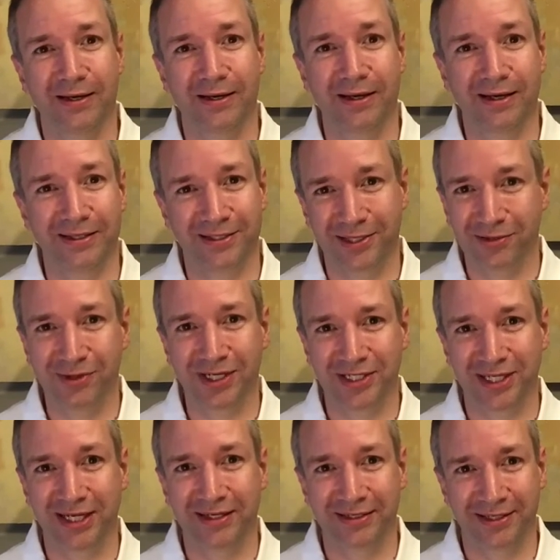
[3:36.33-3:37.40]
It's
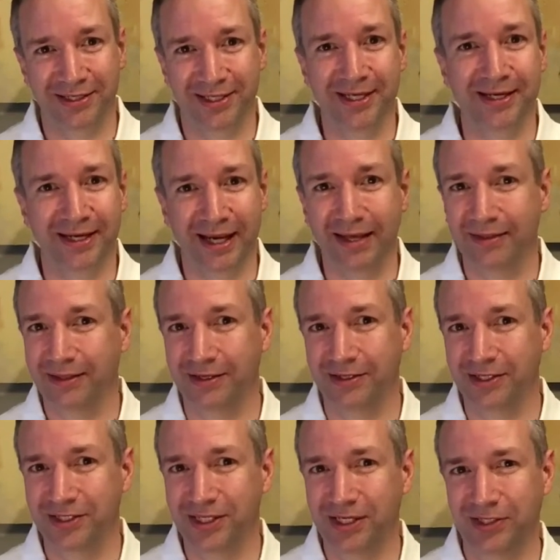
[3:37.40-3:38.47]
interesting to see again that
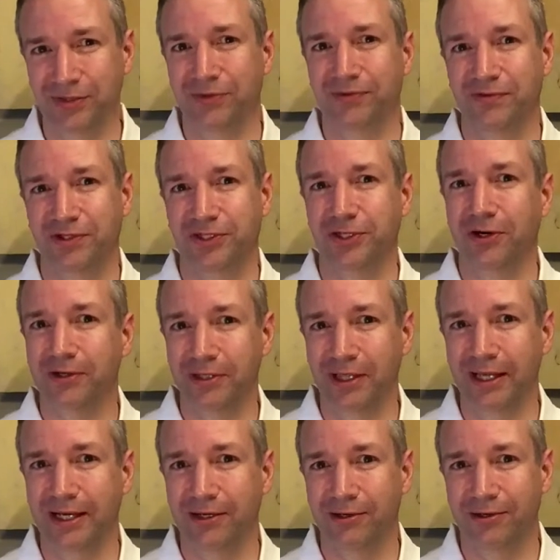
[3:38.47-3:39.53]
Disney sort of started
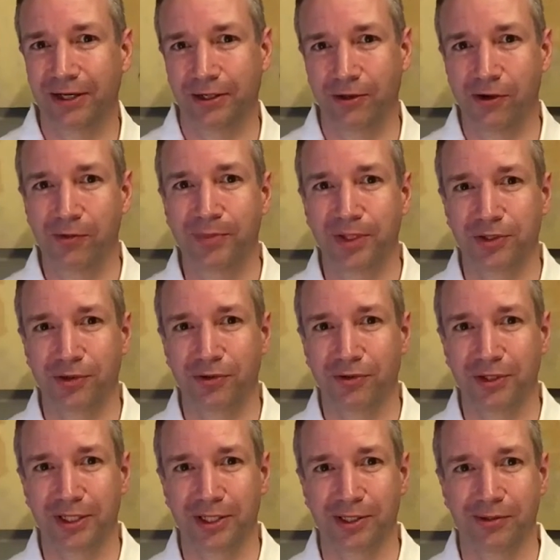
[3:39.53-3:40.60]
later and opened
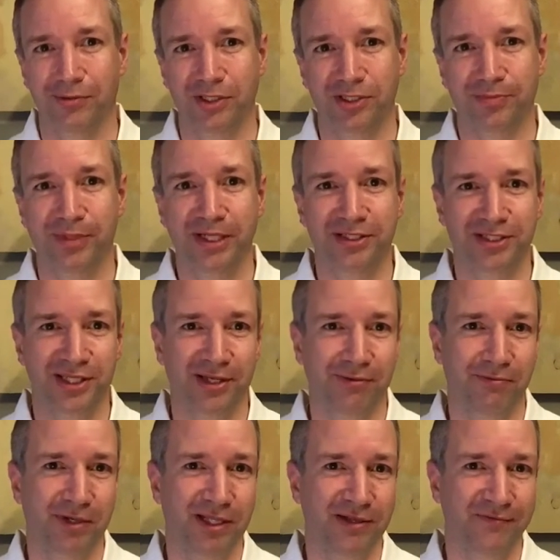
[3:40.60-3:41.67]
earlier, which means that
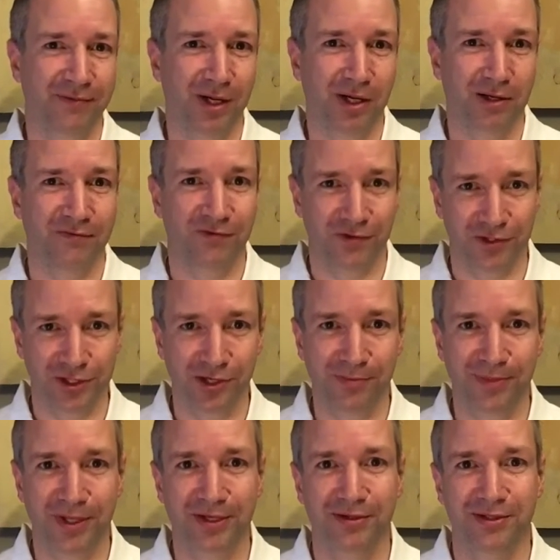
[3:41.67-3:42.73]
when the park first
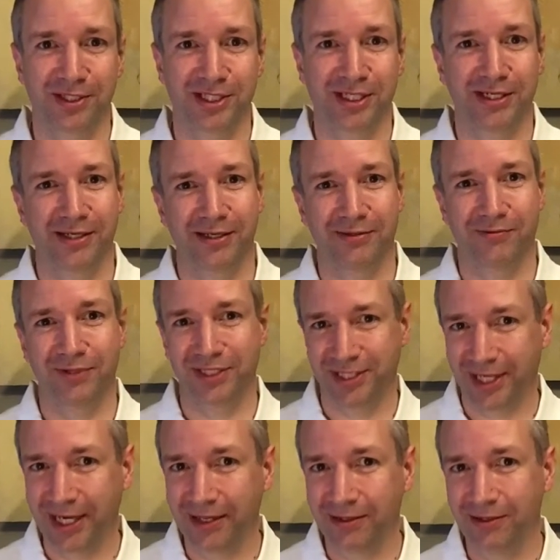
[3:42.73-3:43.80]
opened, once
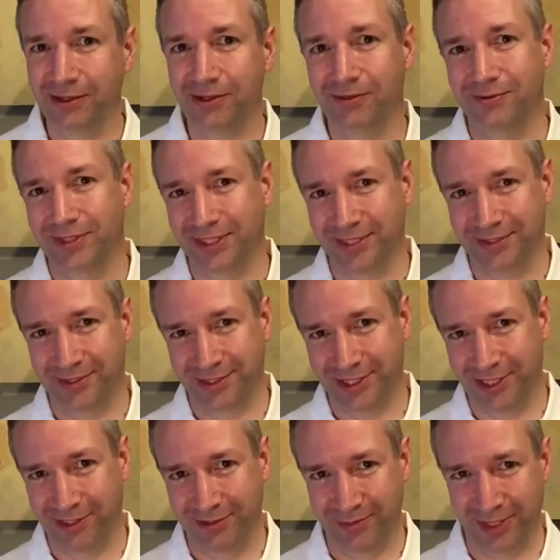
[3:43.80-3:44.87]
again, there wasn't
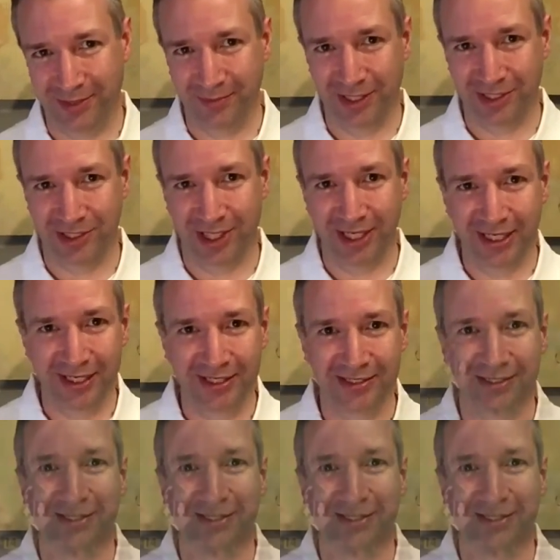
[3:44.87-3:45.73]
terribly much in it.